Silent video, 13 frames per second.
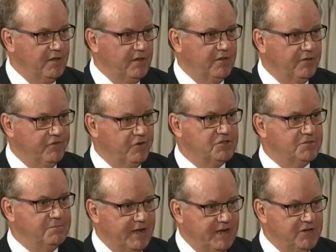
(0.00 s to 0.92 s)
the
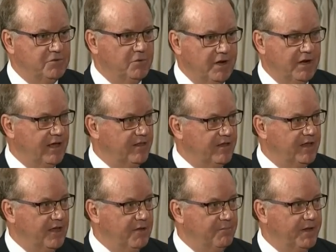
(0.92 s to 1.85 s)
first major organizing
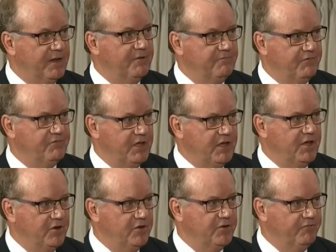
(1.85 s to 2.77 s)
campaign in 50
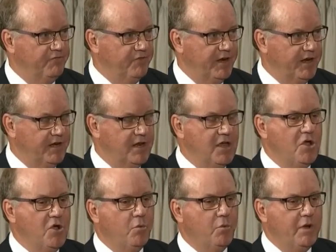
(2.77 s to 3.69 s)
years in freight.
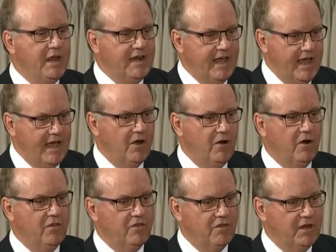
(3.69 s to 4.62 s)
We now
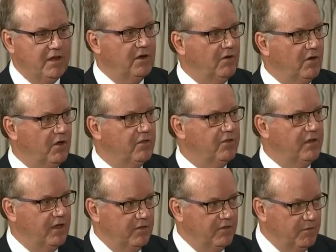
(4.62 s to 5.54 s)
are sitting across,
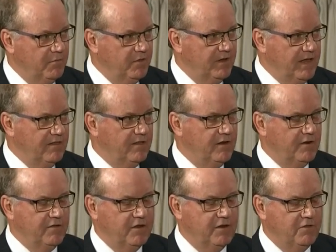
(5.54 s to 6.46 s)
now some of the naysayers
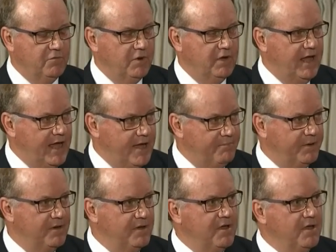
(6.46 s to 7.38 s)
said this wouldn't
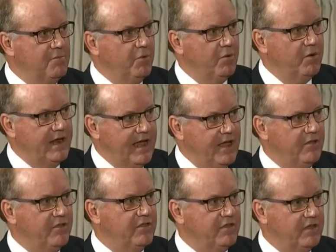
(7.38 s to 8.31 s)
happen, but we're now
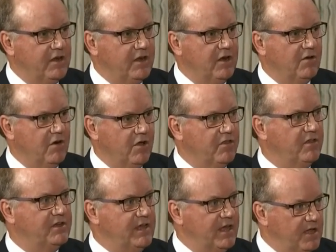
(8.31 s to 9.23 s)
sitting across the
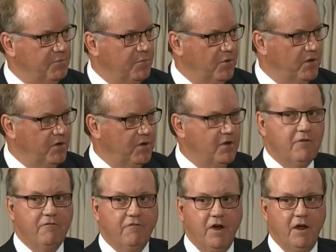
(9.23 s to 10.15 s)
table
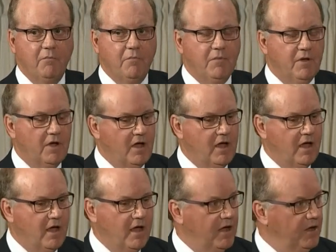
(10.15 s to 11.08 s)
from
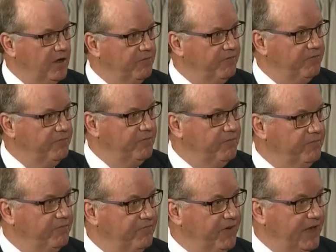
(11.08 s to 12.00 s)

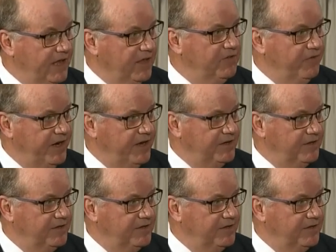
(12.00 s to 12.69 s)
FedEx Freight,